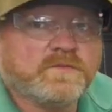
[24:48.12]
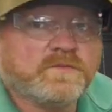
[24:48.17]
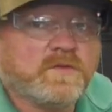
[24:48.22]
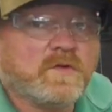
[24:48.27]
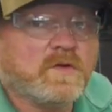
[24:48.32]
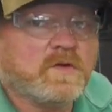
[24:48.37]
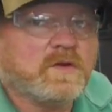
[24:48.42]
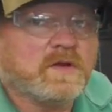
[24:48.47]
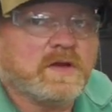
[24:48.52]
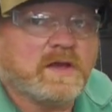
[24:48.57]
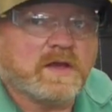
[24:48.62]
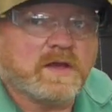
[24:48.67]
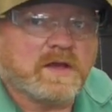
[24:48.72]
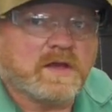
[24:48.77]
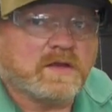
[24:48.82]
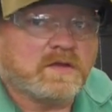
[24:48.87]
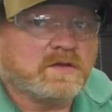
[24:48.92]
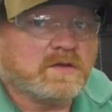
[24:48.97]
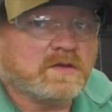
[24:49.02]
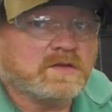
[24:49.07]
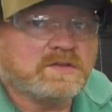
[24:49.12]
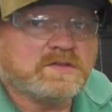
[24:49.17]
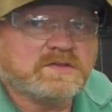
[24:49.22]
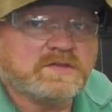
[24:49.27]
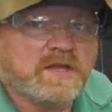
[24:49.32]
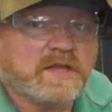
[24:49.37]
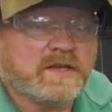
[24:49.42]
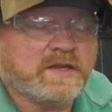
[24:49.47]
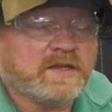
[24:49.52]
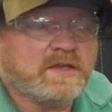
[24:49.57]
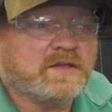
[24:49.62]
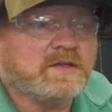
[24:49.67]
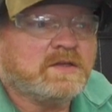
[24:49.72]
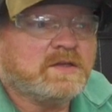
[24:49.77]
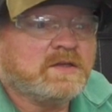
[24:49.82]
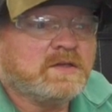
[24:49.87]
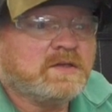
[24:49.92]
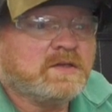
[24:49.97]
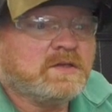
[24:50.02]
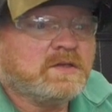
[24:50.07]
for a good,
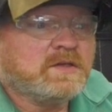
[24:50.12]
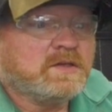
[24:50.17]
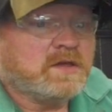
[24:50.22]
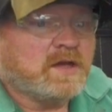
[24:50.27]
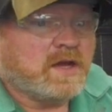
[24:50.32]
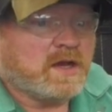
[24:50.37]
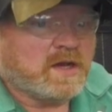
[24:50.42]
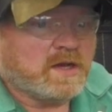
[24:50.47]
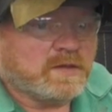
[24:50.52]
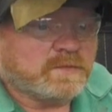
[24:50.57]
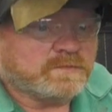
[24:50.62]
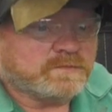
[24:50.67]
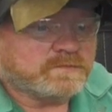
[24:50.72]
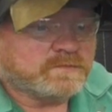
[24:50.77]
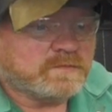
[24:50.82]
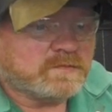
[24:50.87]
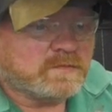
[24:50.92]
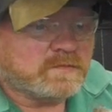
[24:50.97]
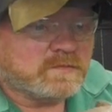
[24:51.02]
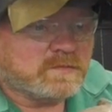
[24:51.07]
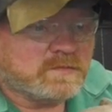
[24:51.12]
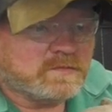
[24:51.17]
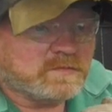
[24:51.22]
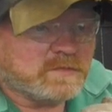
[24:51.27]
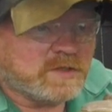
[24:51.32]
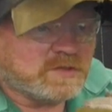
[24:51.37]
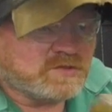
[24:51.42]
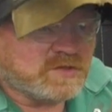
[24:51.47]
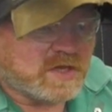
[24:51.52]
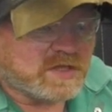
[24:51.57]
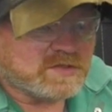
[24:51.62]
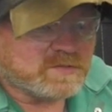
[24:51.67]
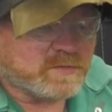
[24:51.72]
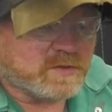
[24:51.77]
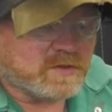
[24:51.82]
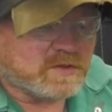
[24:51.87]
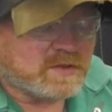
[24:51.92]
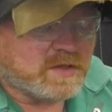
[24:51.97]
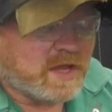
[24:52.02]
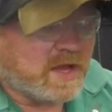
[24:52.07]
steady
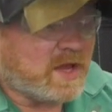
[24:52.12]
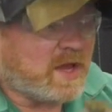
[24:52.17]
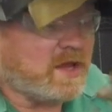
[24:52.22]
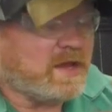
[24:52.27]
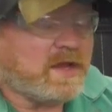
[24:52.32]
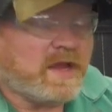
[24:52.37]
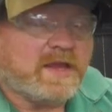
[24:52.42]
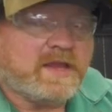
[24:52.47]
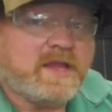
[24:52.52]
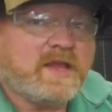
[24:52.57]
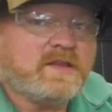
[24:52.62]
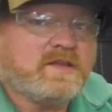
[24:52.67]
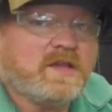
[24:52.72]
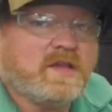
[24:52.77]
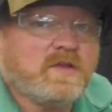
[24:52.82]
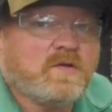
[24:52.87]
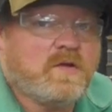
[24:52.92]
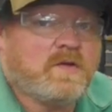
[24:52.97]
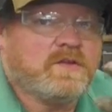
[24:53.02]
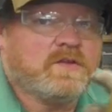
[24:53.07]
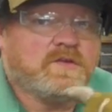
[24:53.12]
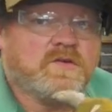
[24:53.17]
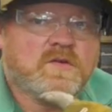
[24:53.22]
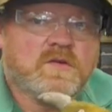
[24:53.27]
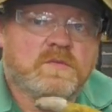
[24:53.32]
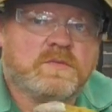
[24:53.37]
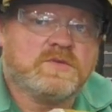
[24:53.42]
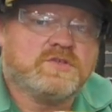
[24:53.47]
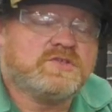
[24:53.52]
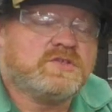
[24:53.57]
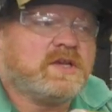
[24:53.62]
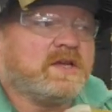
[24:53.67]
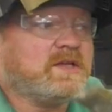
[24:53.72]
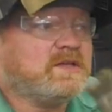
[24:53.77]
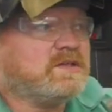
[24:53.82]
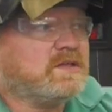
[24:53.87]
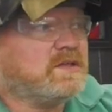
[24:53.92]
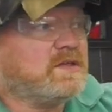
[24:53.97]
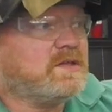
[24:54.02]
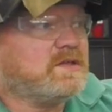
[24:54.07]
adjustment. I can tell you on the newer
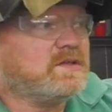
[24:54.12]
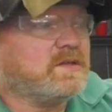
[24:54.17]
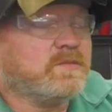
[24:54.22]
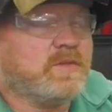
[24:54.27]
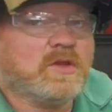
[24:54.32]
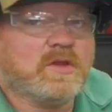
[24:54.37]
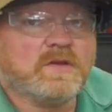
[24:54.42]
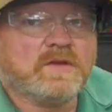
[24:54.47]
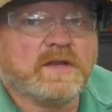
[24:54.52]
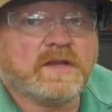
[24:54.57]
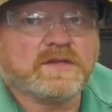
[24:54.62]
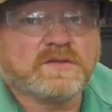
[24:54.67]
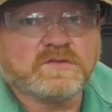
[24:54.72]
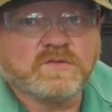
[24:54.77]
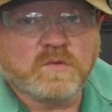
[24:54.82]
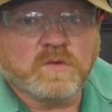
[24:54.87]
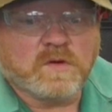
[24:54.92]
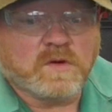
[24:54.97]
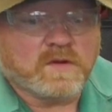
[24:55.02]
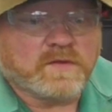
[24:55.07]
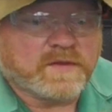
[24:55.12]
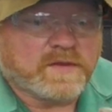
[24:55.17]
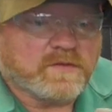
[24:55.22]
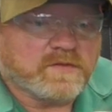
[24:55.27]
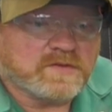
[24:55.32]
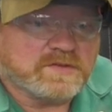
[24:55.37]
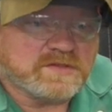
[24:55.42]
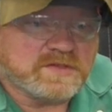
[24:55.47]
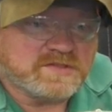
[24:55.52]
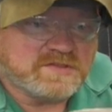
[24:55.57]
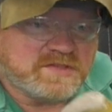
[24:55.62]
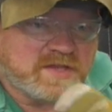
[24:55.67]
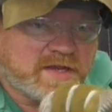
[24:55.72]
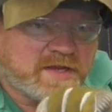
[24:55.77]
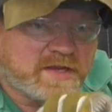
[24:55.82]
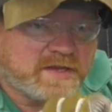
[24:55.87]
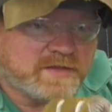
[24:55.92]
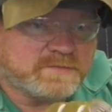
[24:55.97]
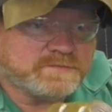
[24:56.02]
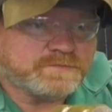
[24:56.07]
machines, at least the Miller next door, there was a
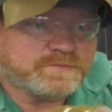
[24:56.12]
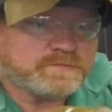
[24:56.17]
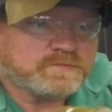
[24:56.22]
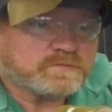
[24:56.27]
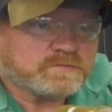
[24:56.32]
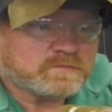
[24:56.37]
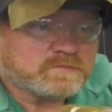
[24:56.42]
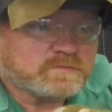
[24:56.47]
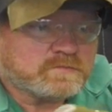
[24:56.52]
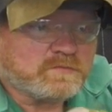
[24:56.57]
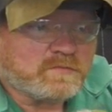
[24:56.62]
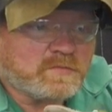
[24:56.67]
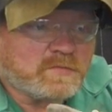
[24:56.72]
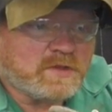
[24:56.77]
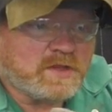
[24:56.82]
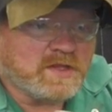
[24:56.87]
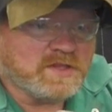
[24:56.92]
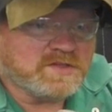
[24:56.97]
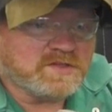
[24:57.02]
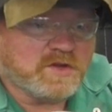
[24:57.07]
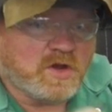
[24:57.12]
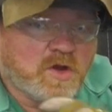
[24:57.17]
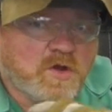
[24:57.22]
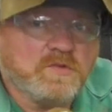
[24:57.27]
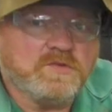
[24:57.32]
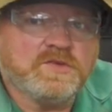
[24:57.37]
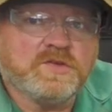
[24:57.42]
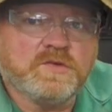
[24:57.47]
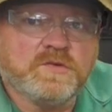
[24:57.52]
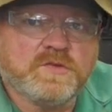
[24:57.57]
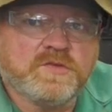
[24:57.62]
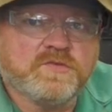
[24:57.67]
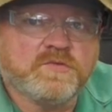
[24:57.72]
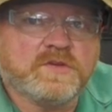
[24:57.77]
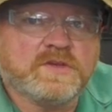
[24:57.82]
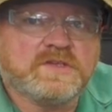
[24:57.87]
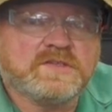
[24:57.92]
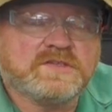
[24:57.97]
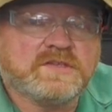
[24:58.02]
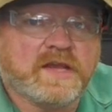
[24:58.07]
setting. It's an
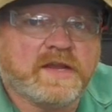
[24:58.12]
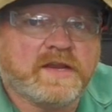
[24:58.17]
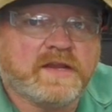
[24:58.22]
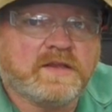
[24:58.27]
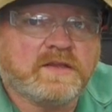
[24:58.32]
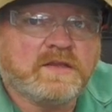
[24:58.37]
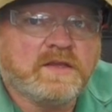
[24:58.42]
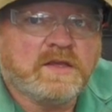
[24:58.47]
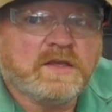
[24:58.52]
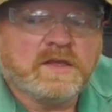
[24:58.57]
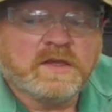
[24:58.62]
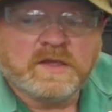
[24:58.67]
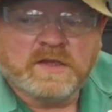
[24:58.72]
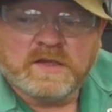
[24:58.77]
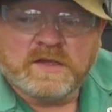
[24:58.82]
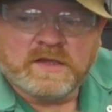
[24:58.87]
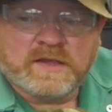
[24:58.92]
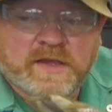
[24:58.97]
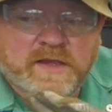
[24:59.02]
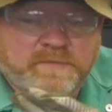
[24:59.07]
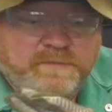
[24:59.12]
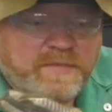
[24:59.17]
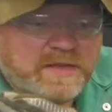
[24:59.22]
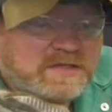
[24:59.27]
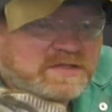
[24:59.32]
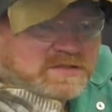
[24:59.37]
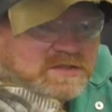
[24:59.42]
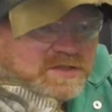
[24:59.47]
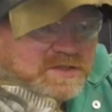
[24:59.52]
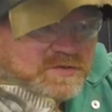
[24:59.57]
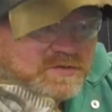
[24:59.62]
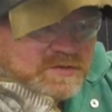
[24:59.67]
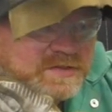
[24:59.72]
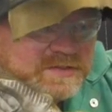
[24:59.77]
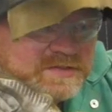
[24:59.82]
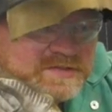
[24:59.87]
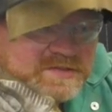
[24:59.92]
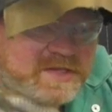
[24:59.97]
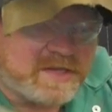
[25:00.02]
023 setting, and basically you just